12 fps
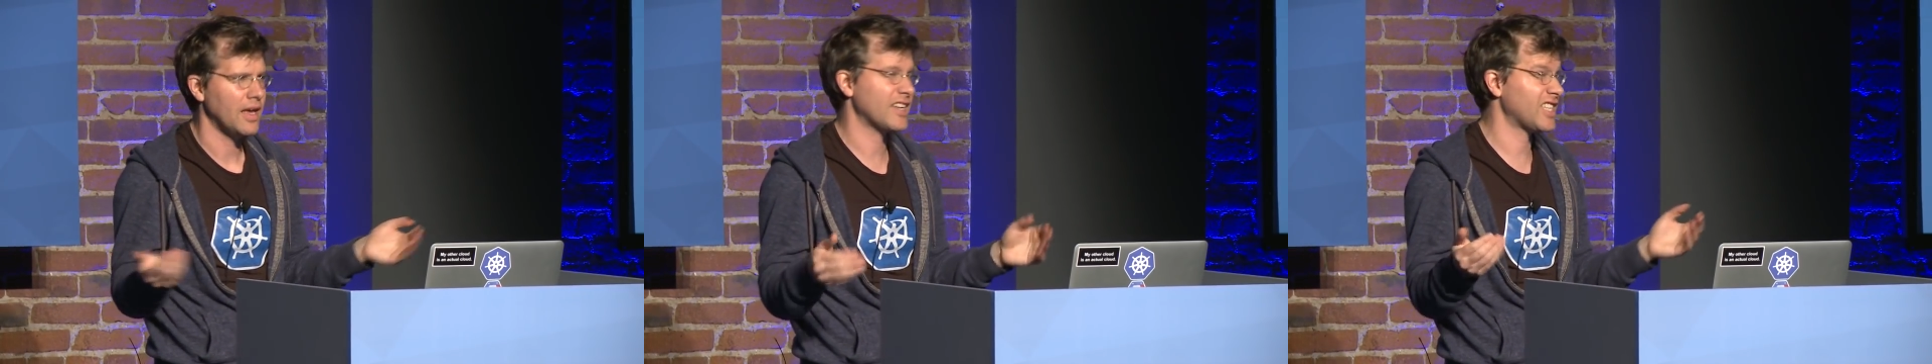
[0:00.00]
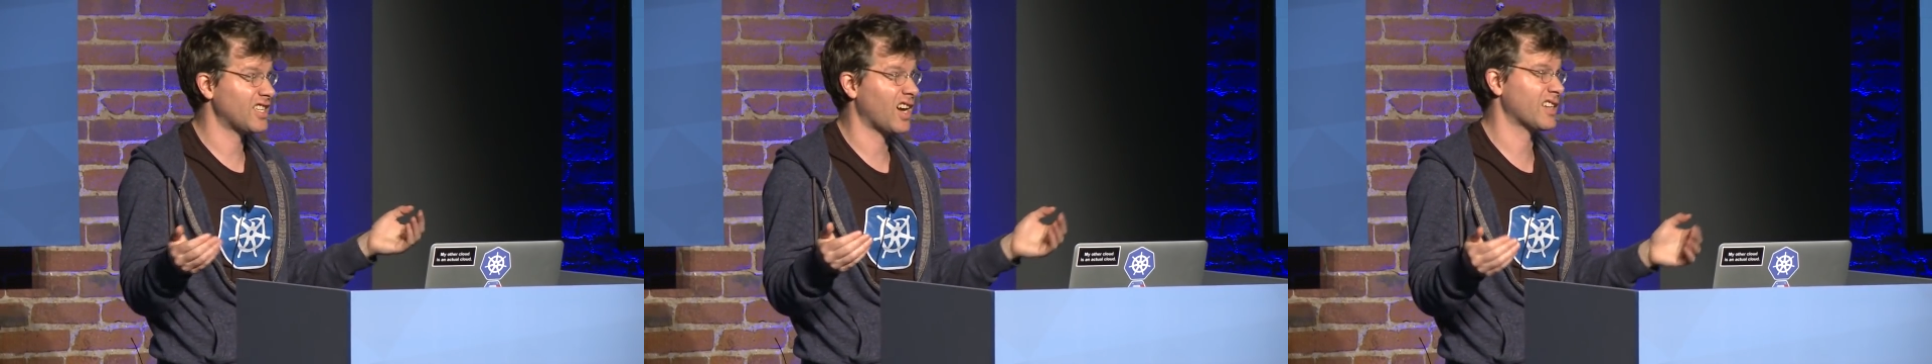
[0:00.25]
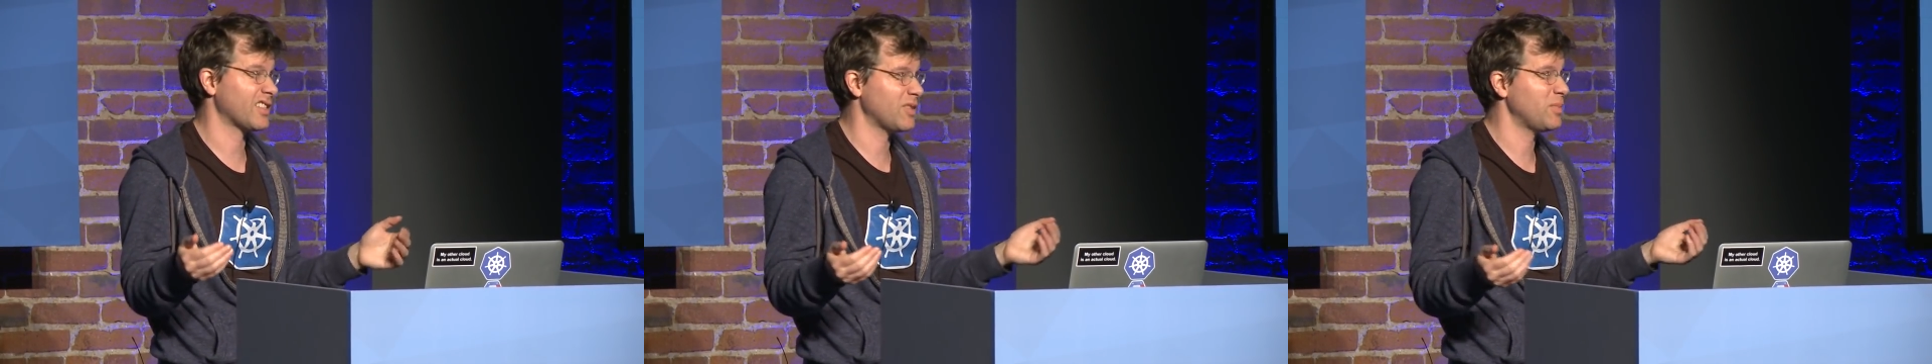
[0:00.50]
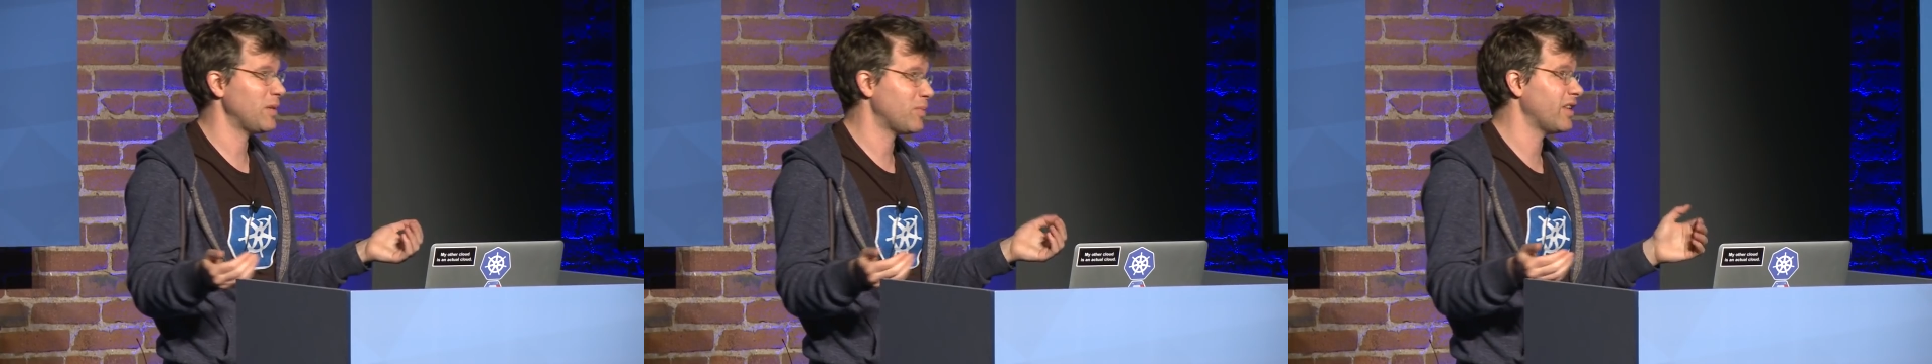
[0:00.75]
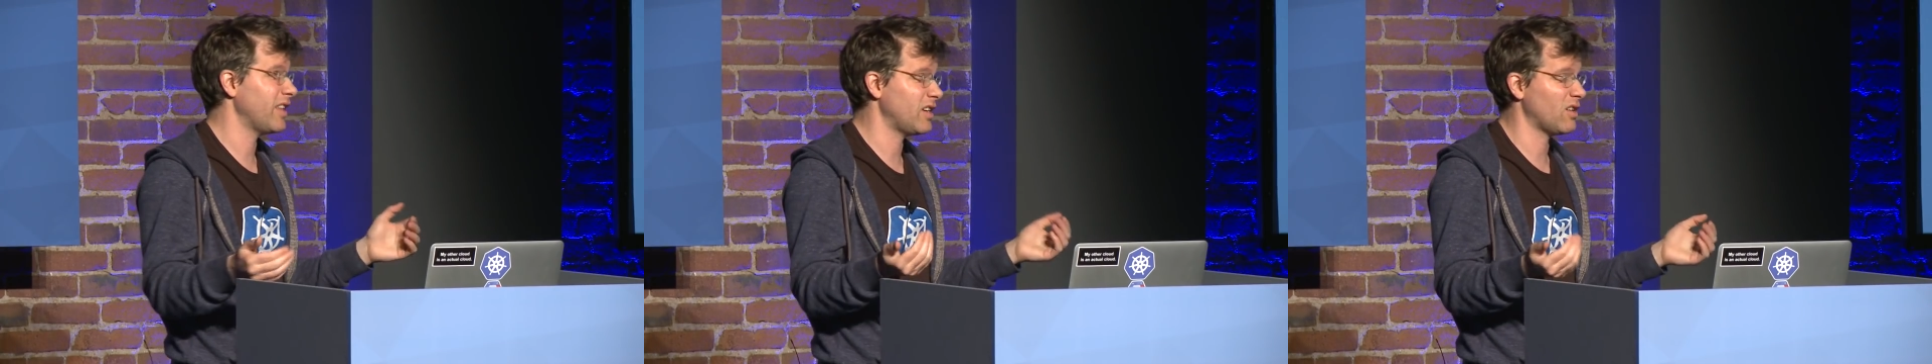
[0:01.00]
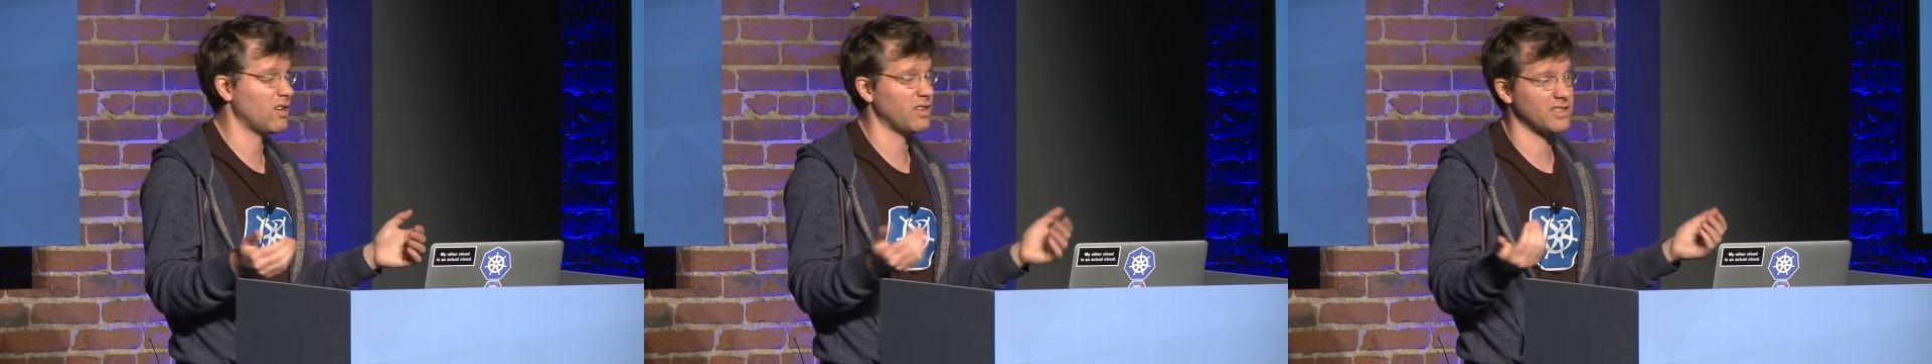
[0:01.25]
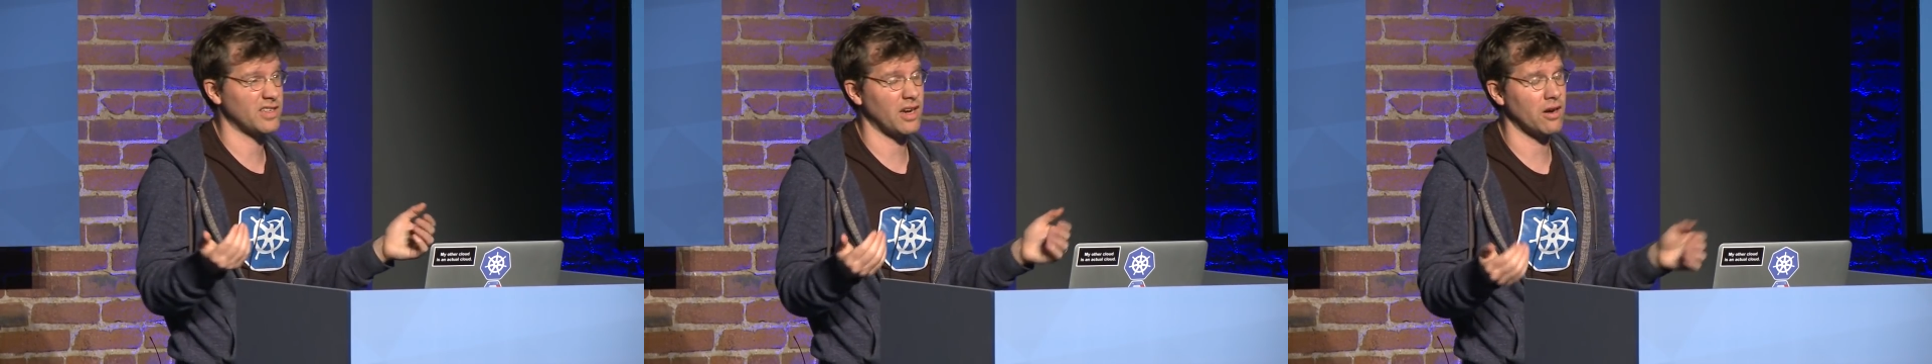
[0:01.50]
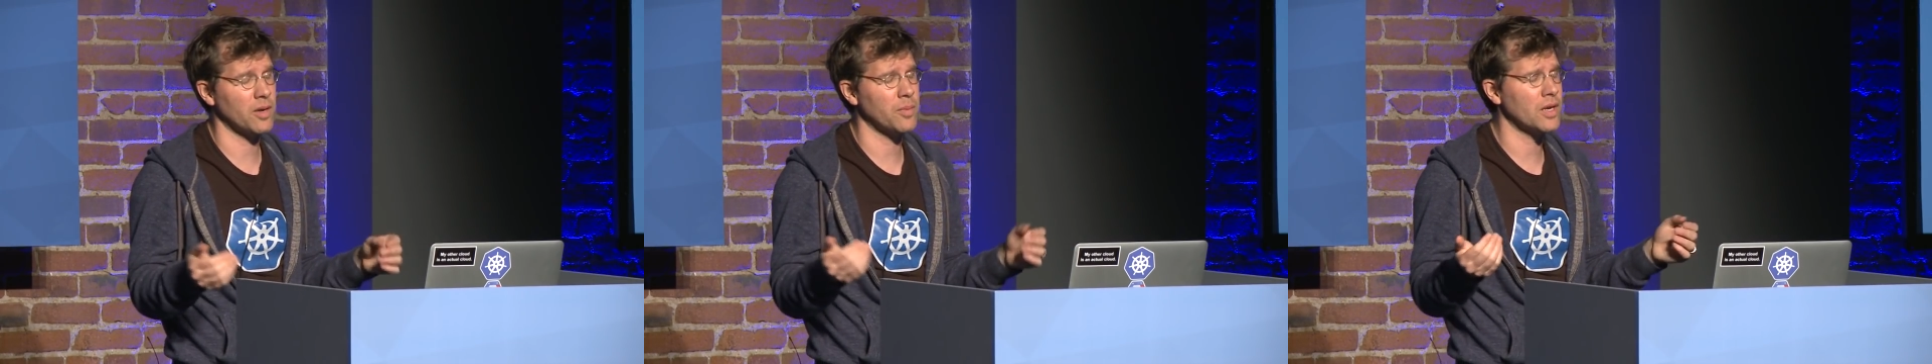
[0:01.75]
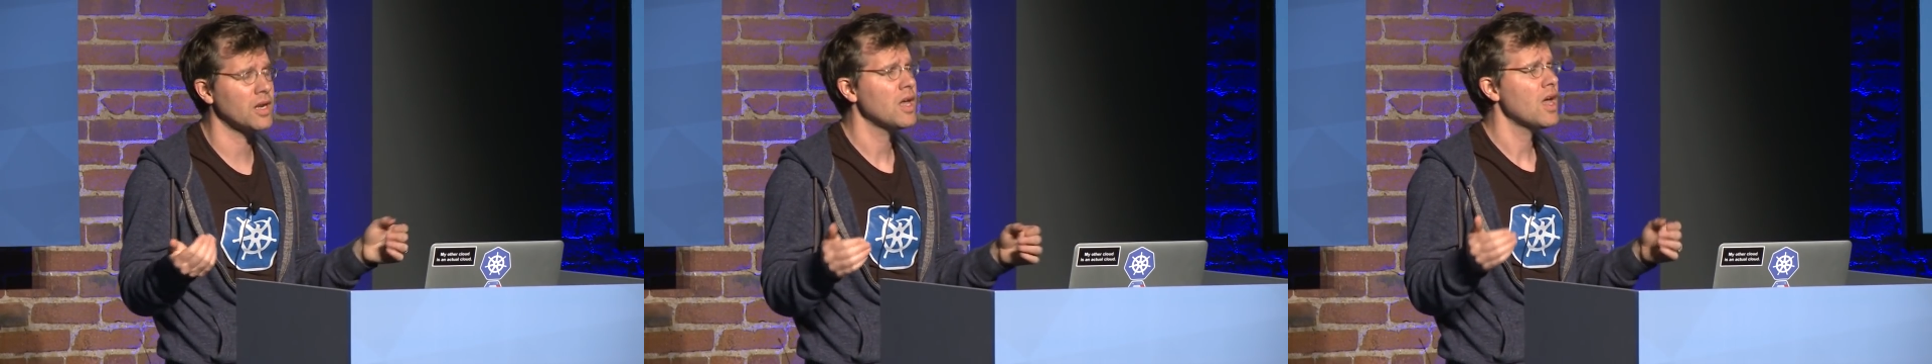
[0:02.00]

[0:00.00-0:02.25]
Actually, I talked to some people and they don't know, it's scary, but